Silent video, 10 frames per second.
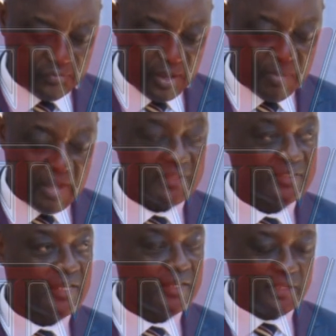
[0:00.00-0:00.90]

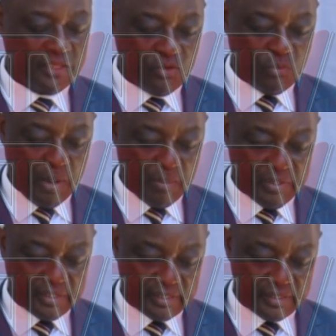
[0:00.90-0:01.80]
Farmers and the general
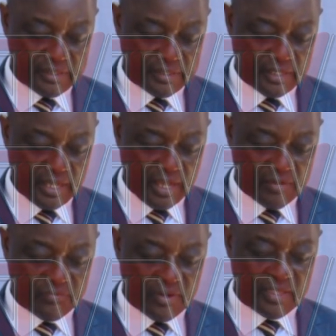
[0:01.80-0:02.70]
public
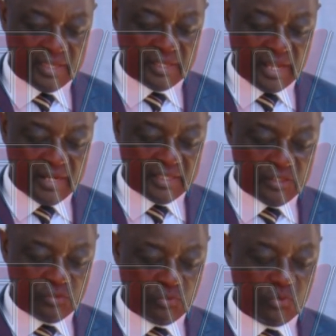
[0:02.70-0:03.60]
are further encouraged
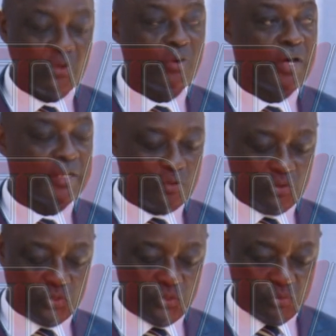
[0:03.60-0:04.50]
to grow and
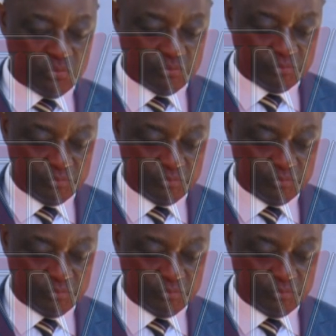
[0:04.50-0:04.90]
consume